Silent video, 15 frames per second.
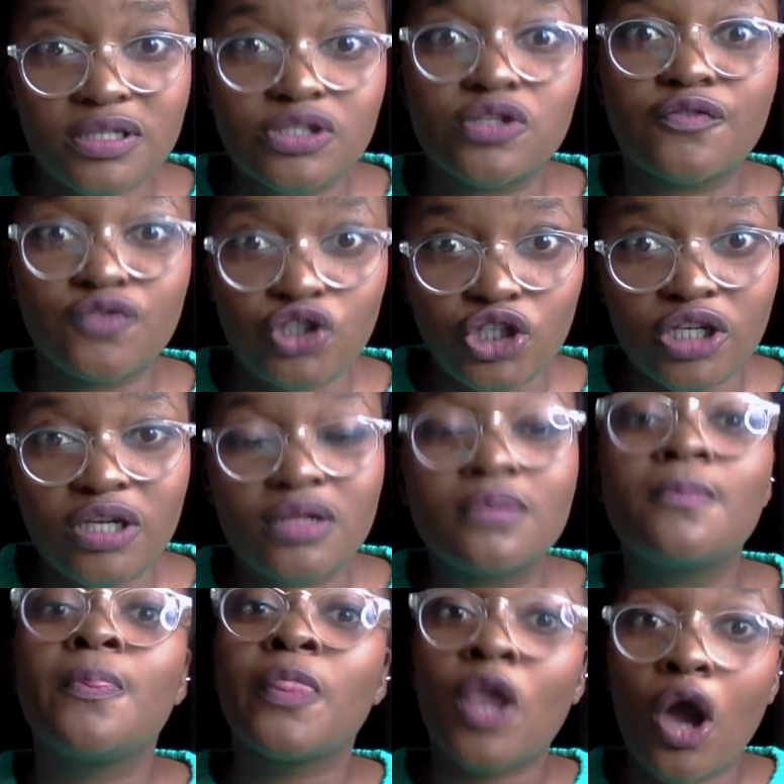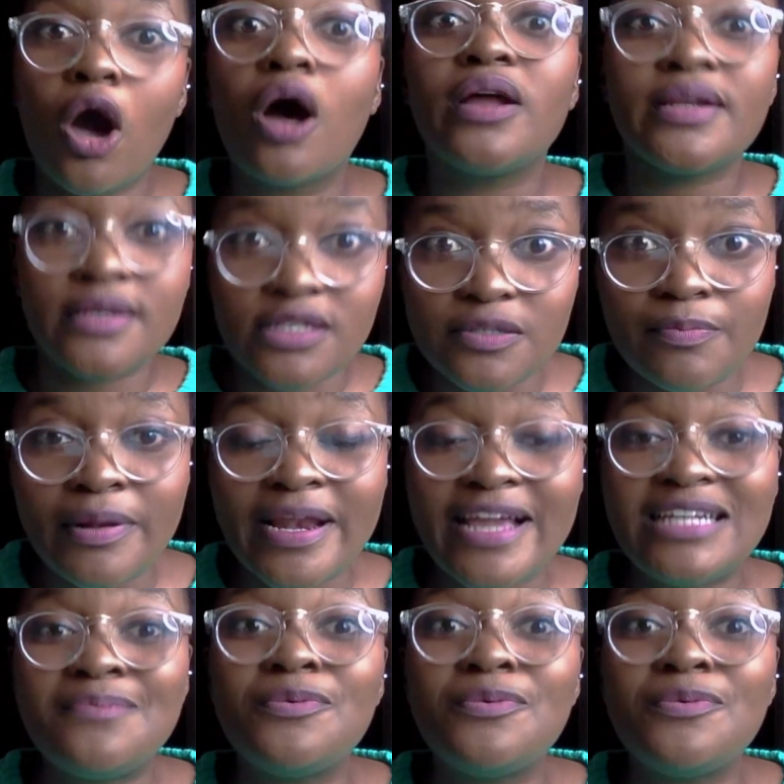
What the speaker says: of chicken on his plate,